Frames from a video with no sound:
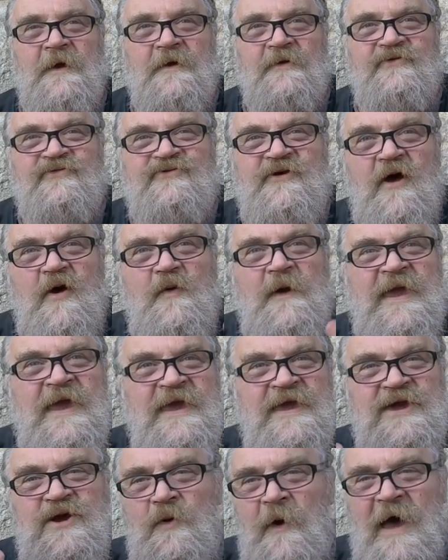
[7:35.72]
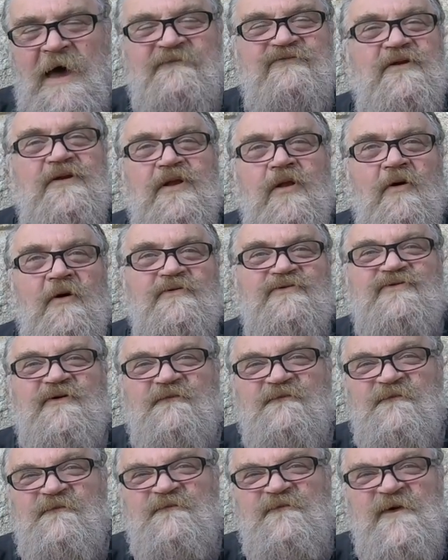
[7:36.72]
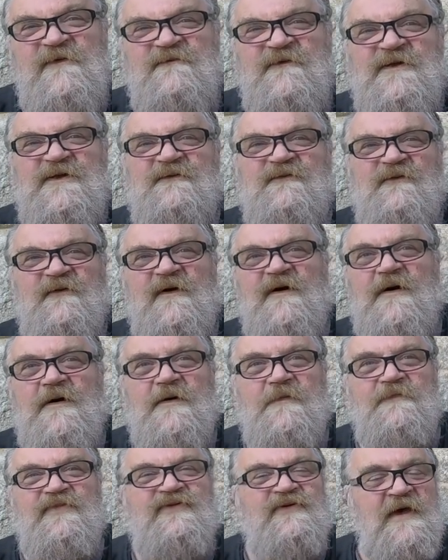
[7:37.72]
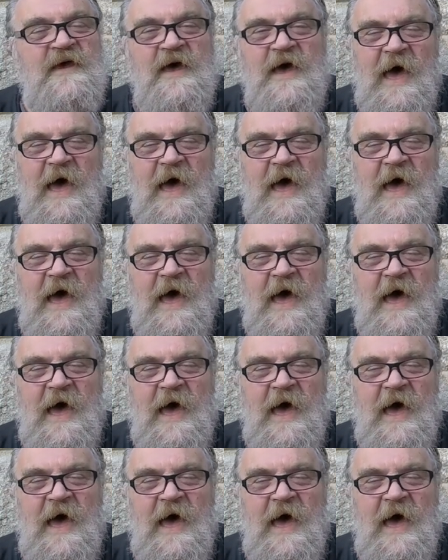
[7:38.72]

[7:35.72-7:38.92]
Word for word: So here you have lots of vivid verbs